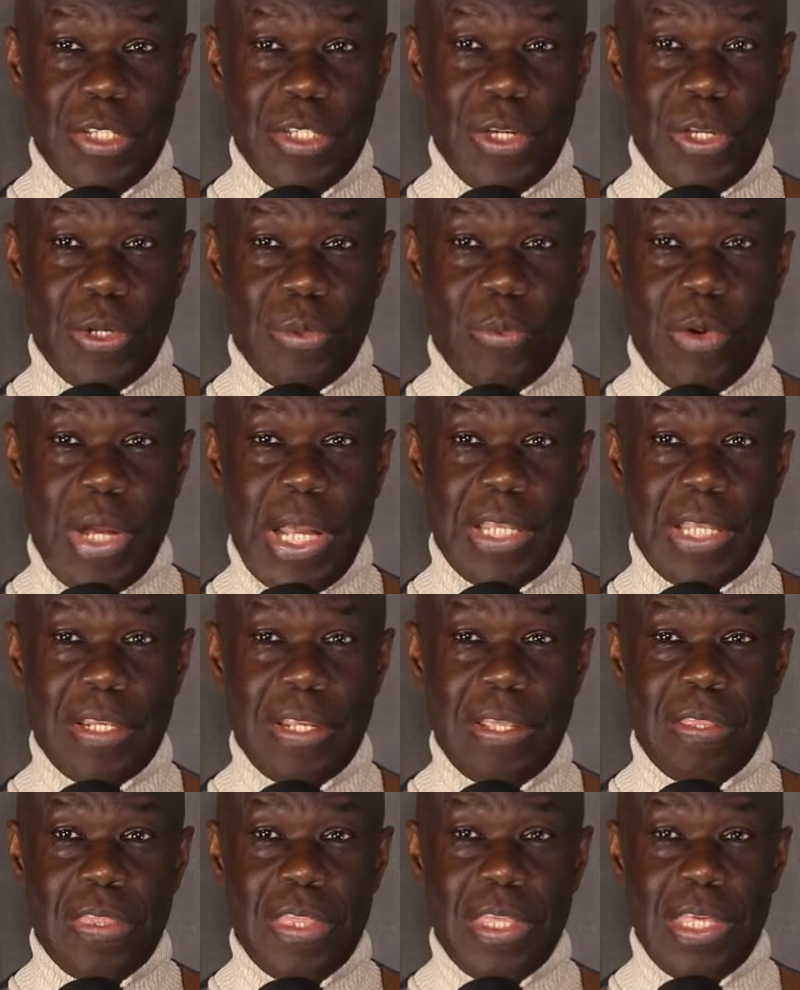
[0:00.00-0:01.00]
You can
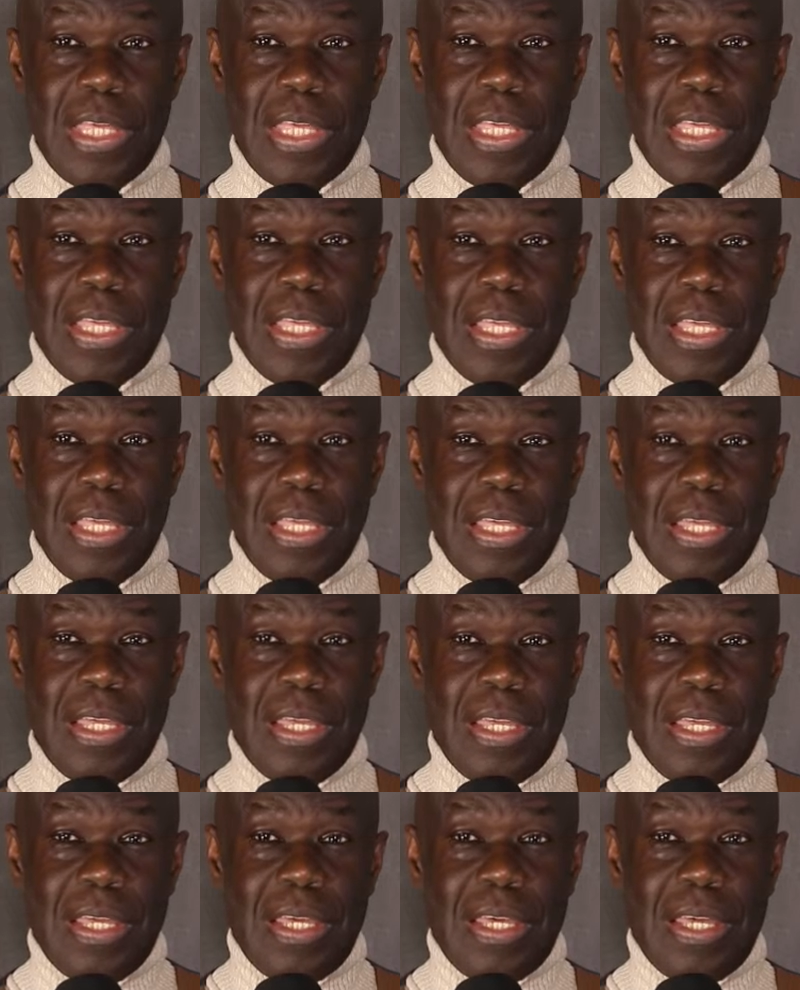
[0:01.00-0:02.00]
write the
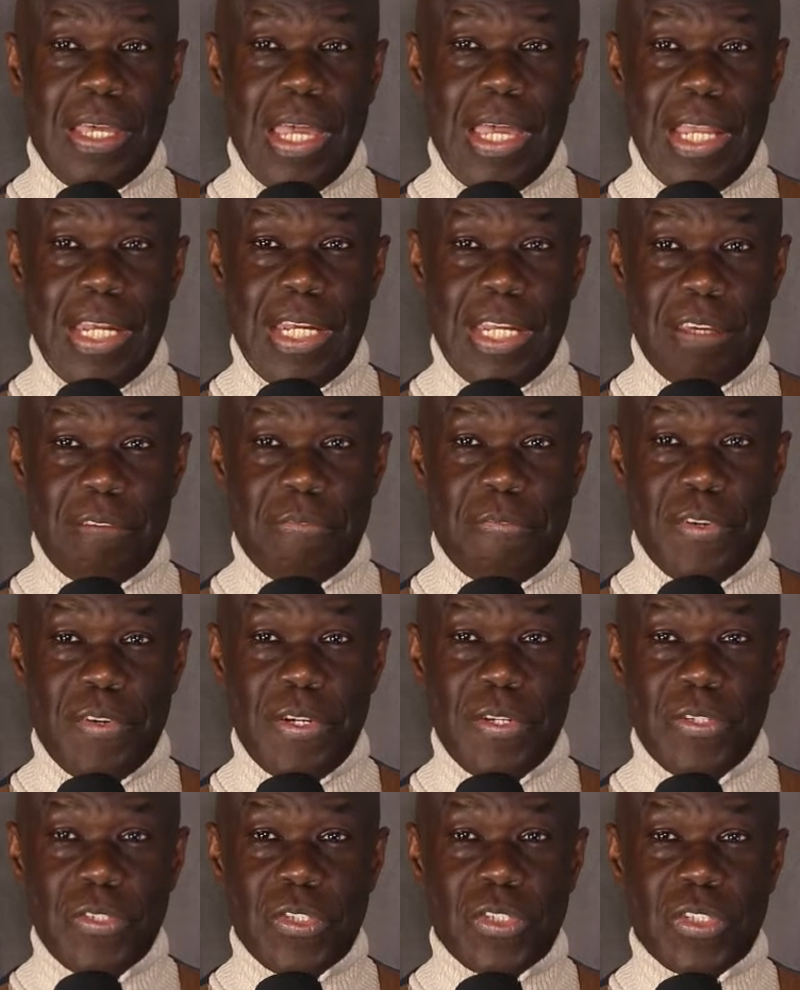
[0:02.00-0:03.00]
ending
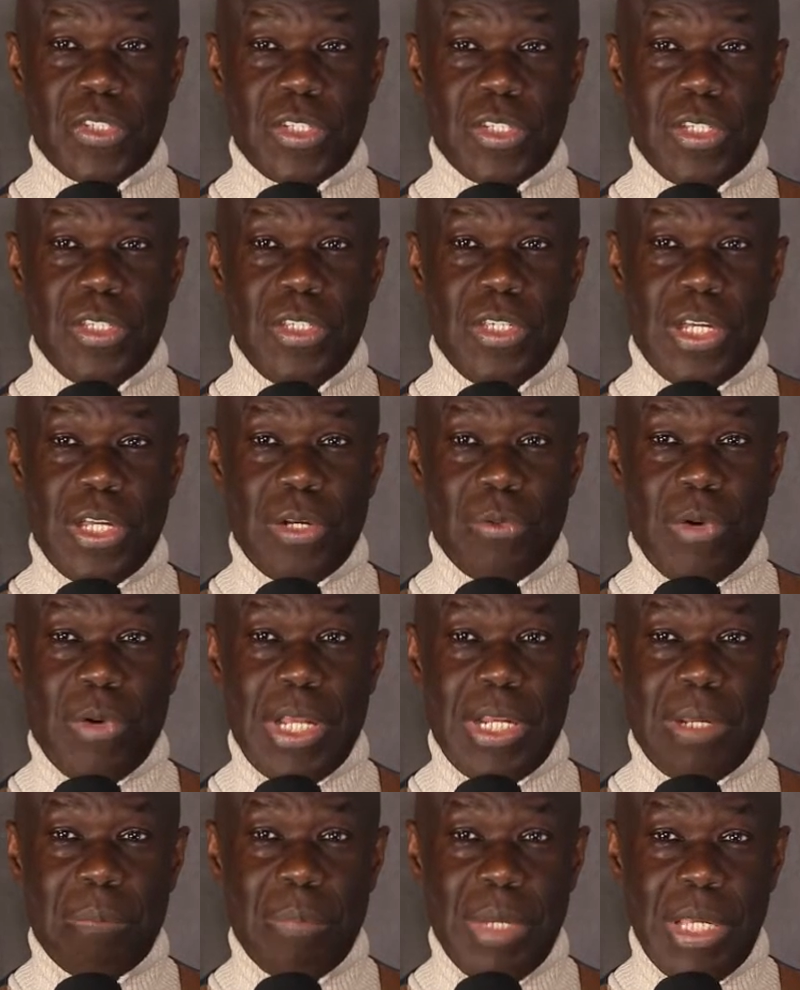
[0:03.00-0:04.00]
first, you can
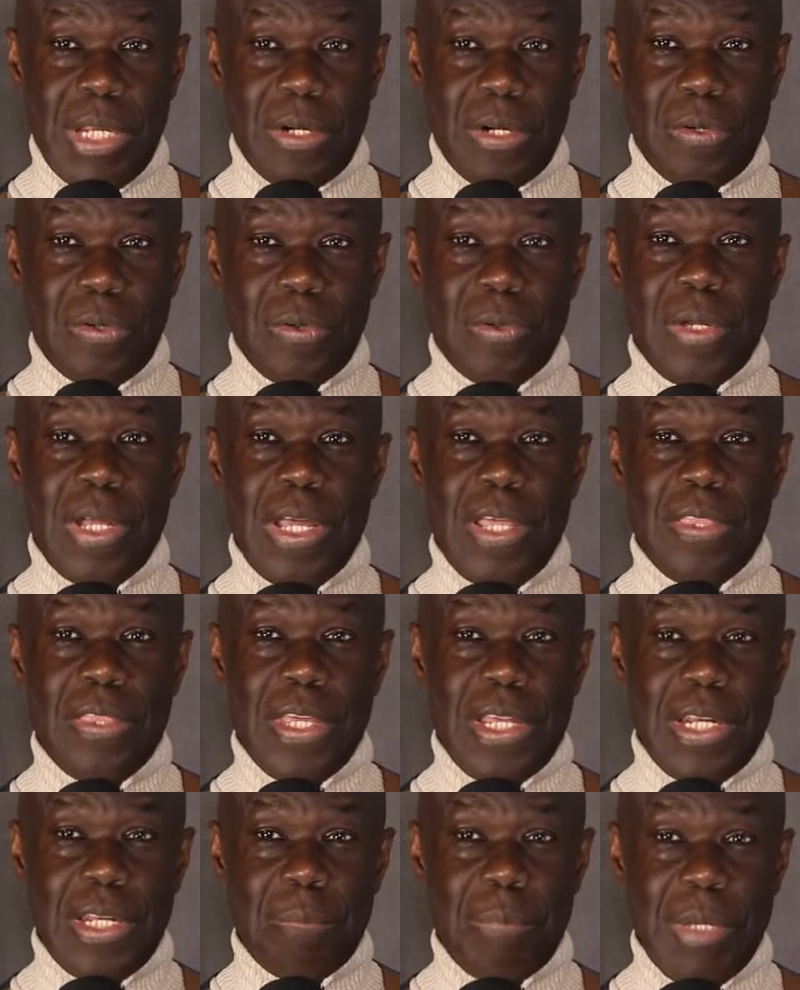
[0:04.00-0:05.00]
write the middle, and
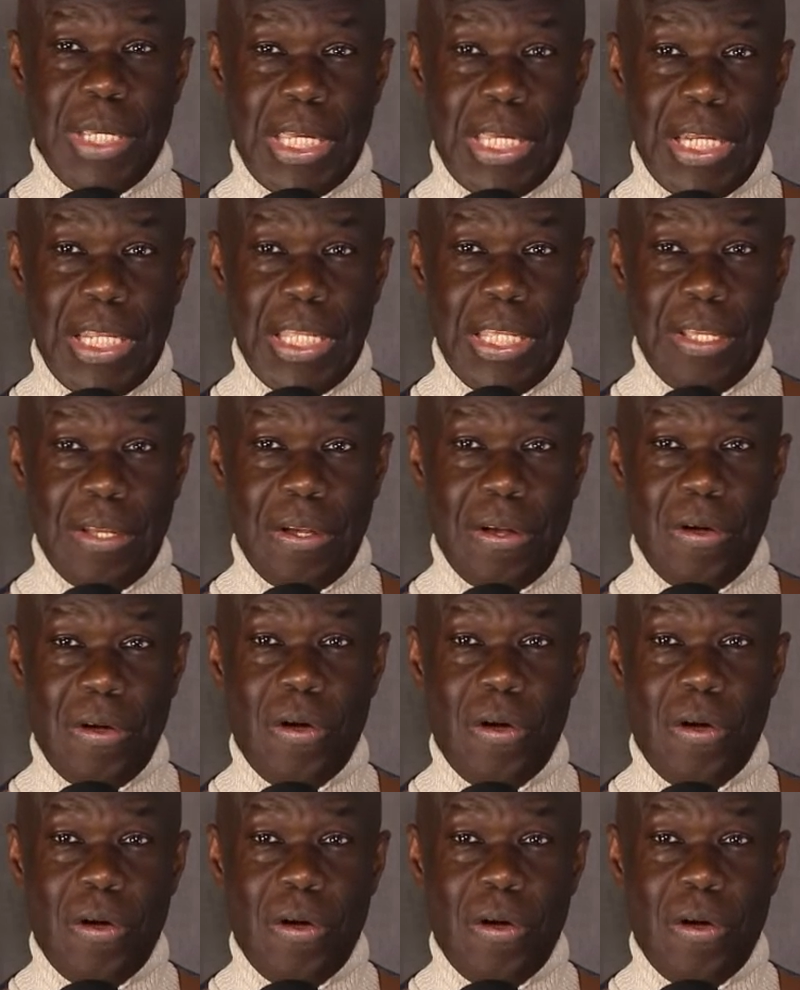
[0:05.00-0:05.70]
then the beginning,